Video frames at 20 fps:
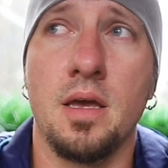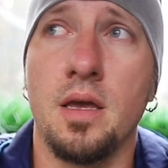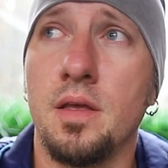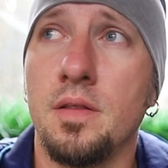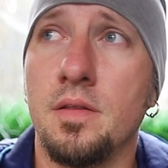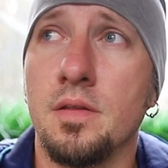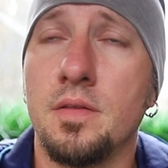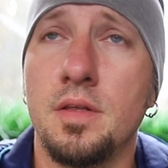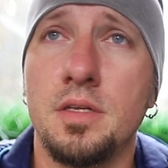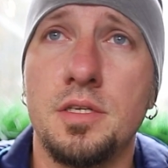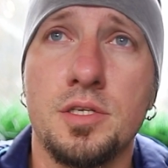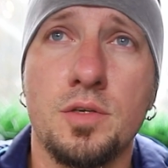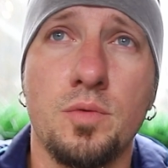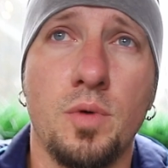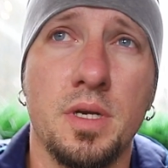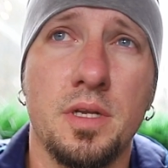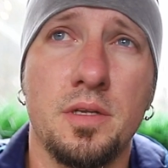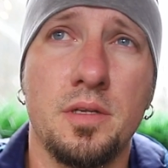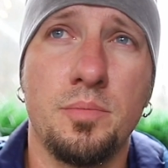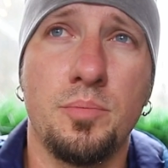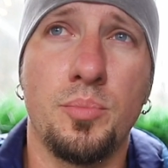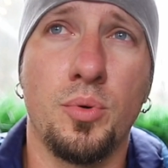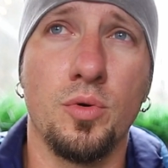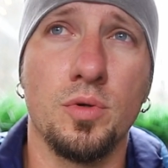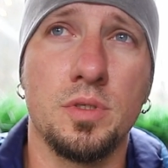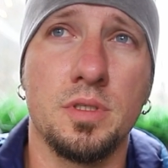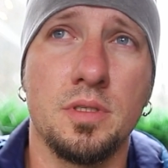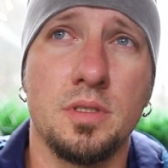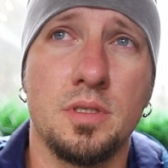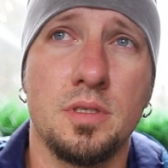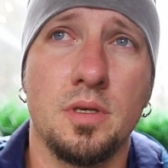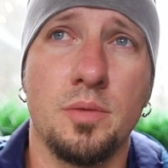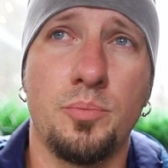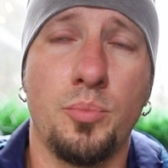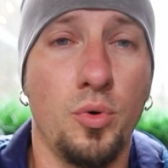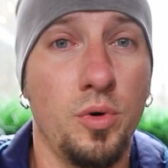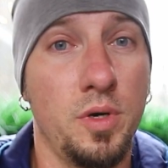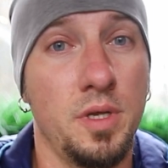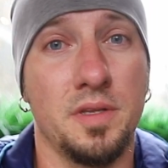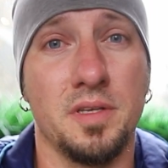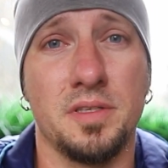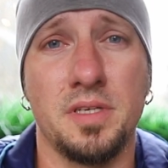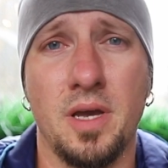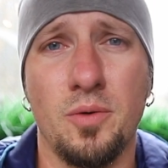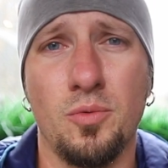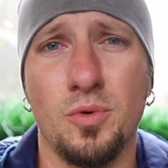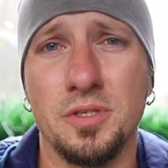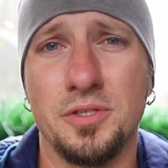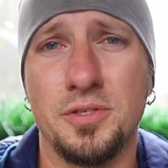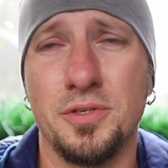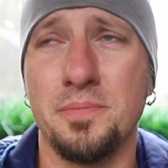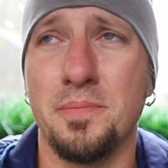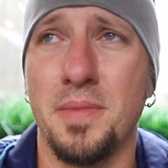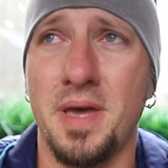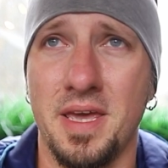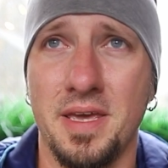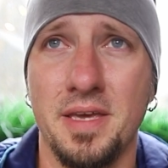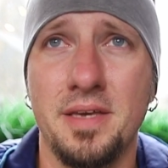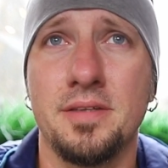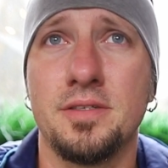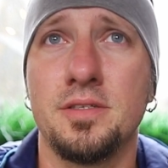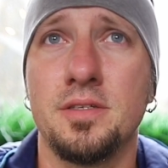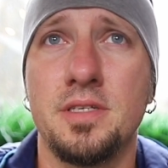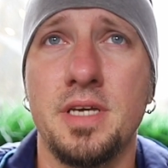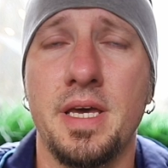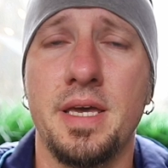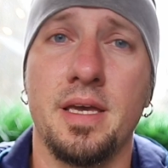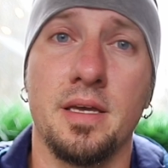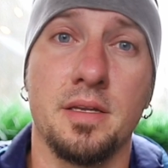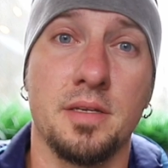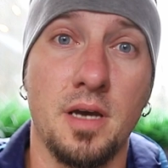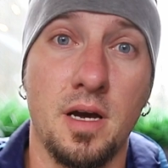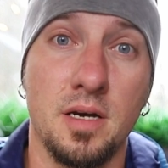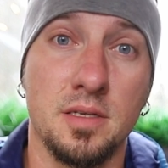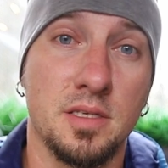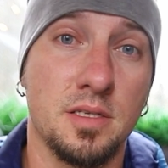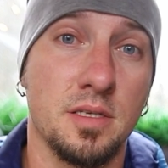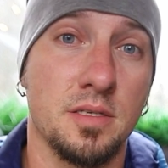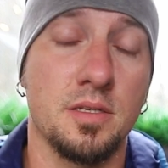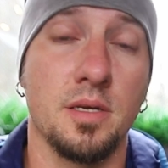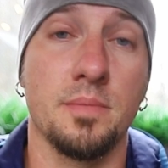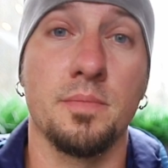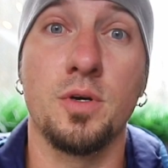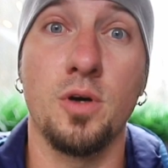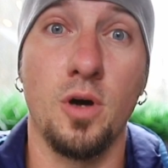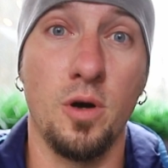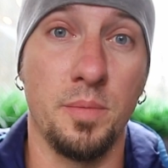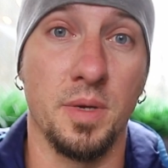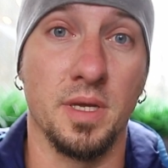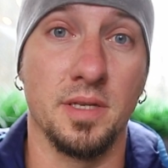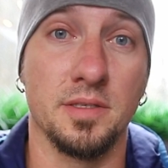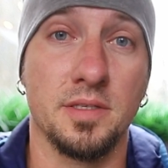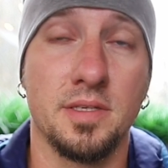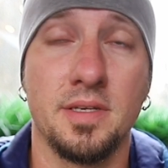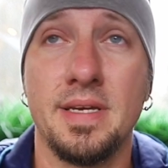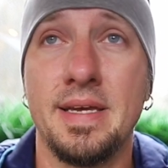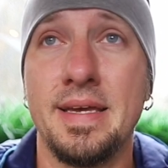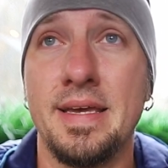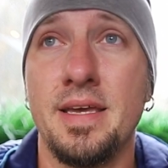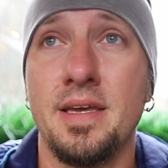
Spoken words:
And that is quite an important point that I want to make today and answer some comment.